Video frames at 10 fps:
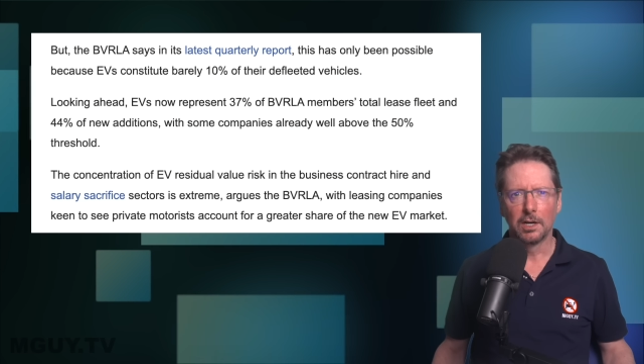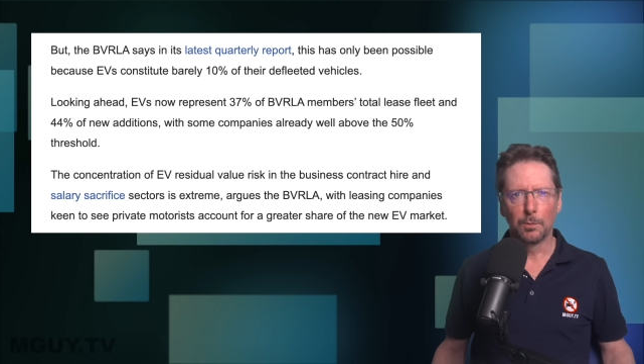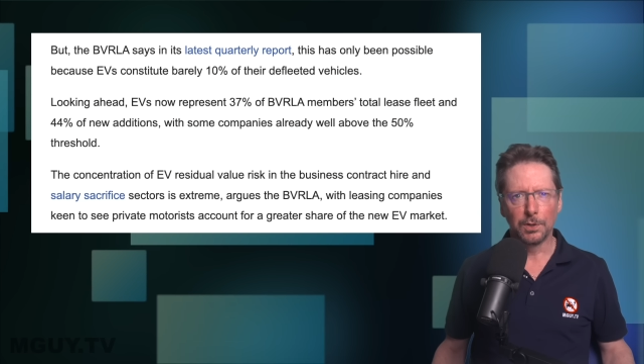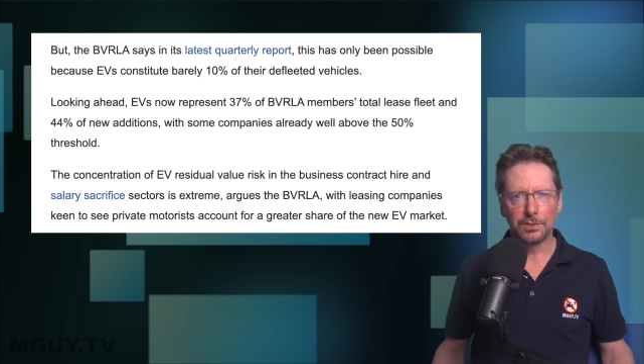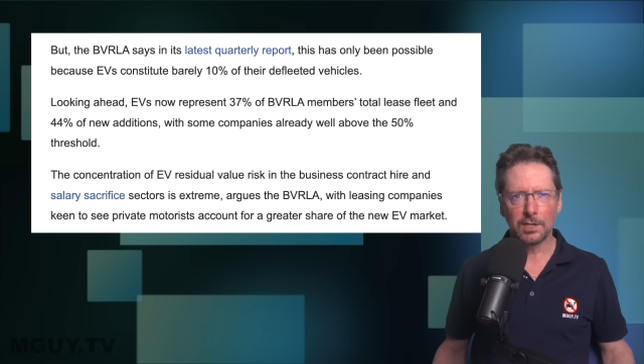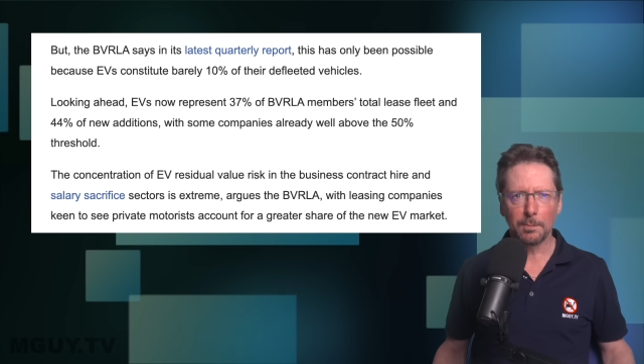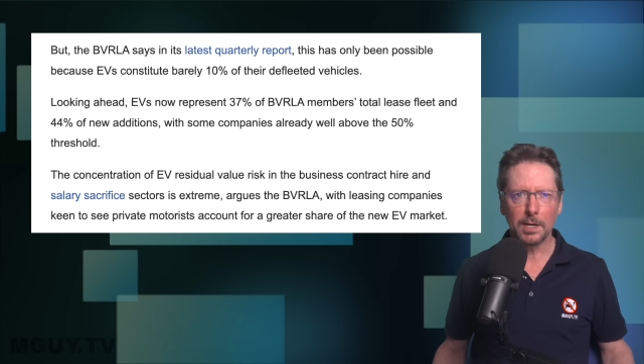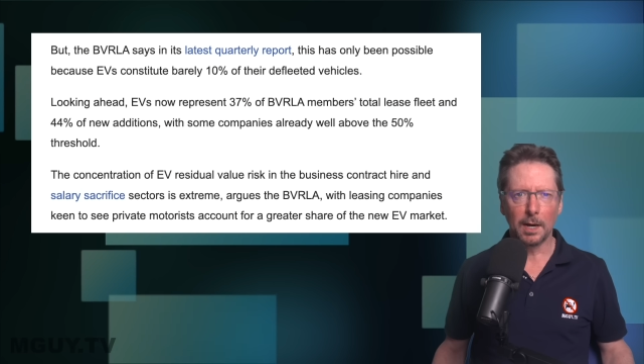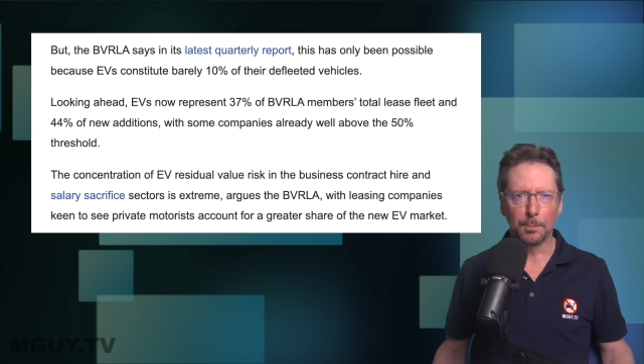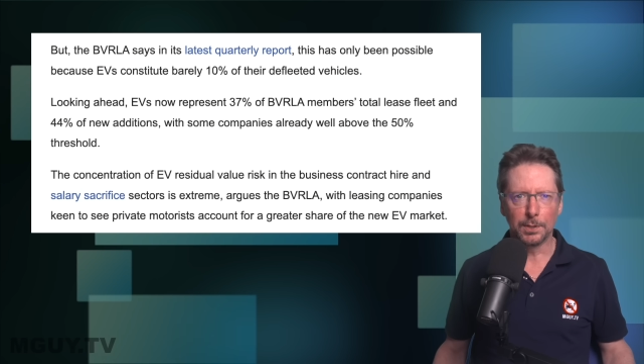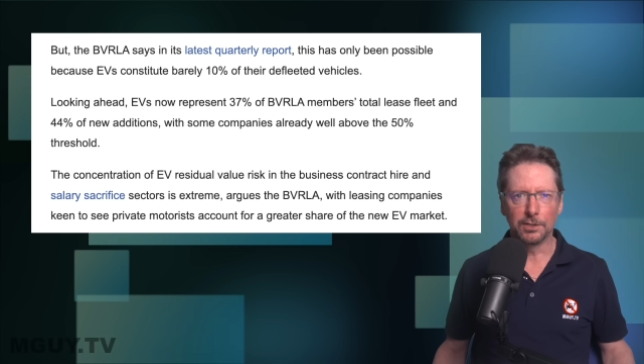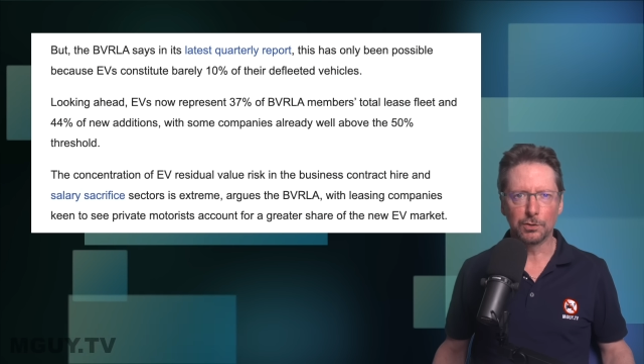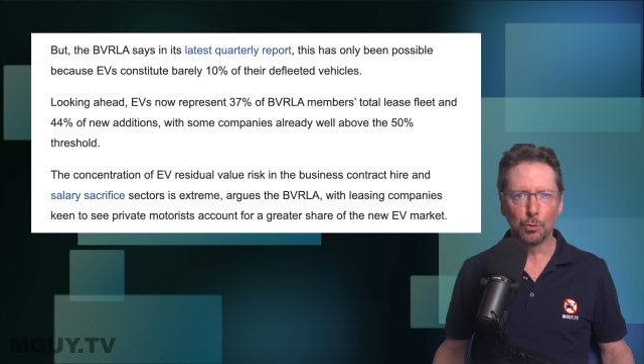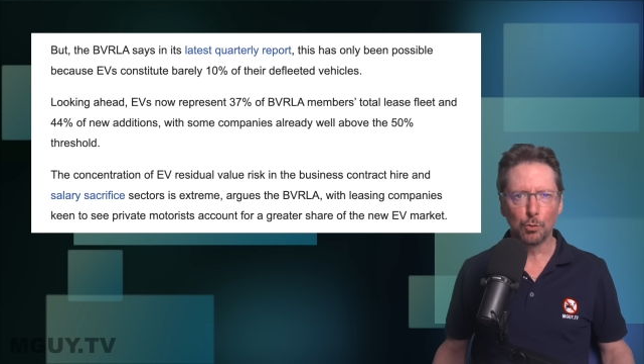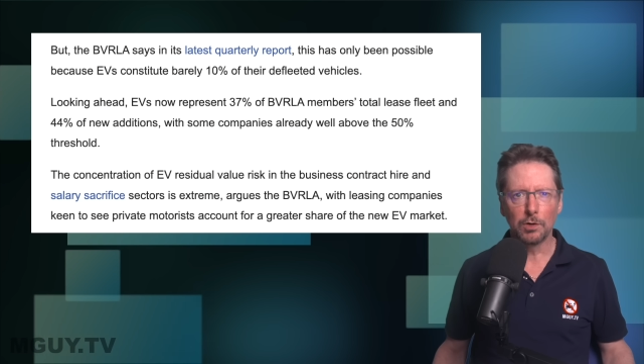with some companies
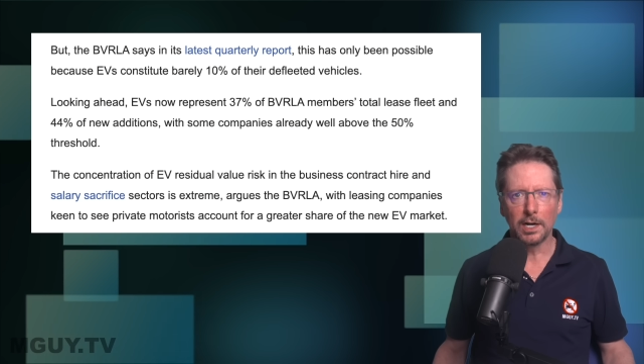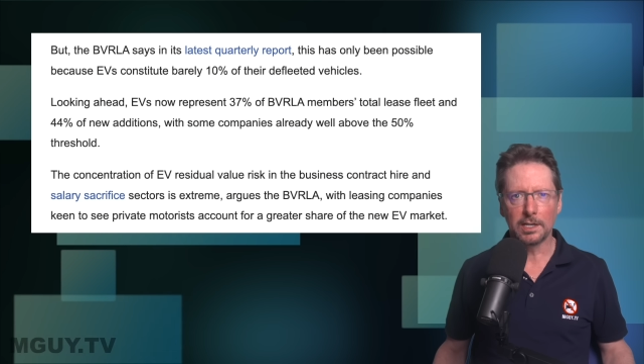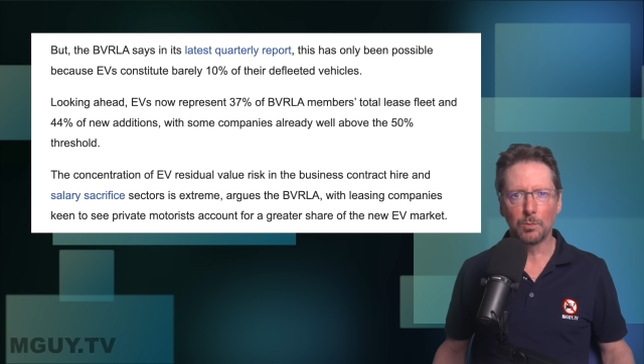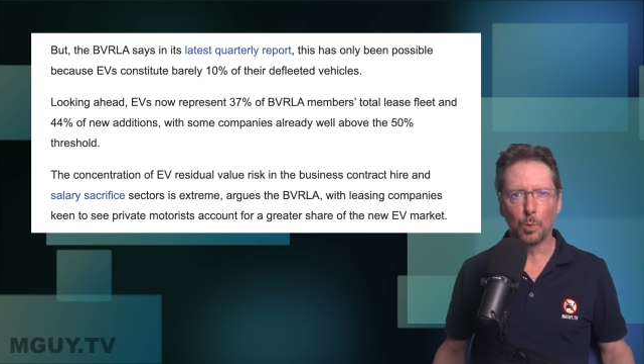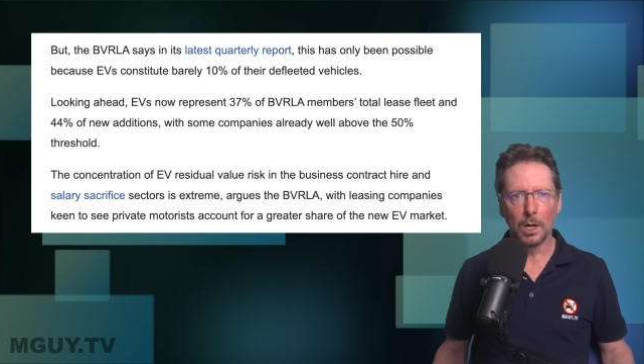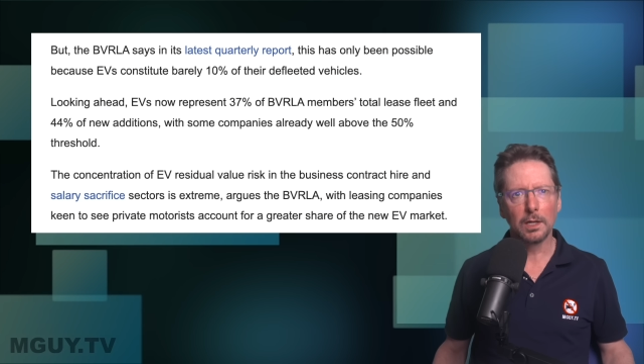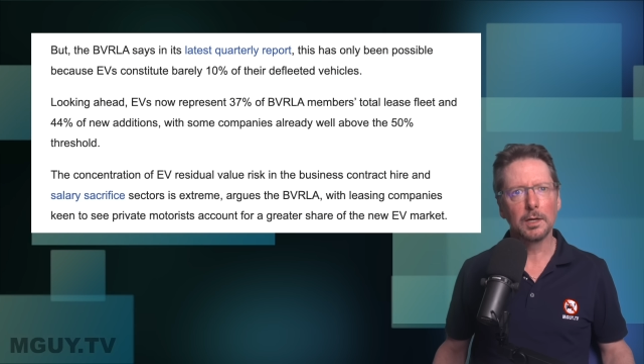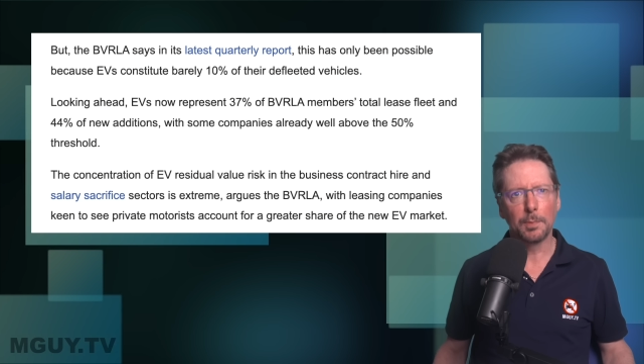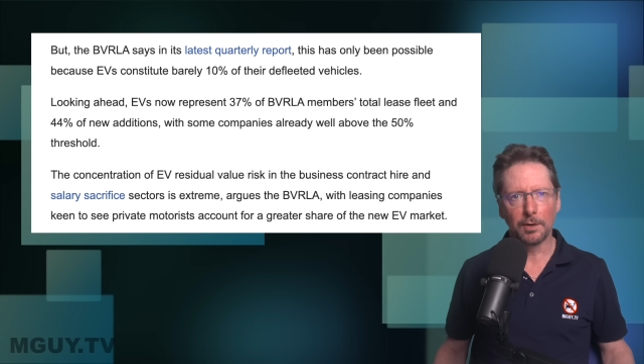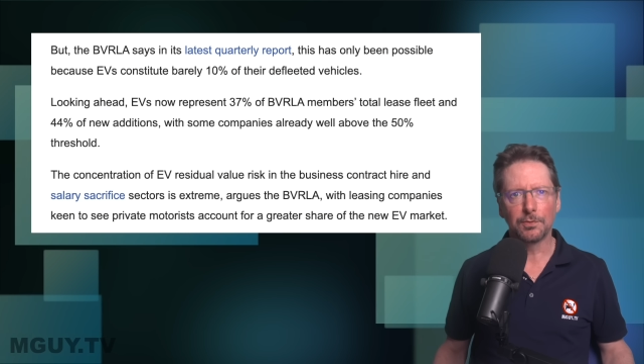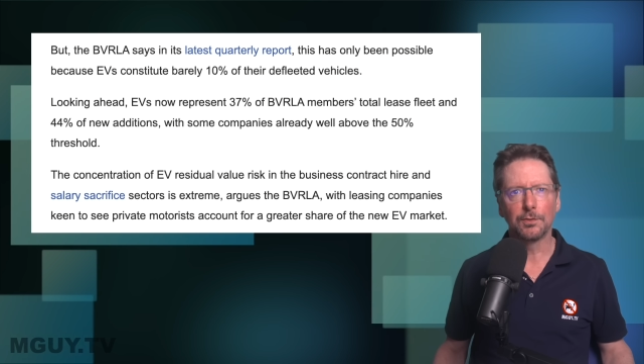already well above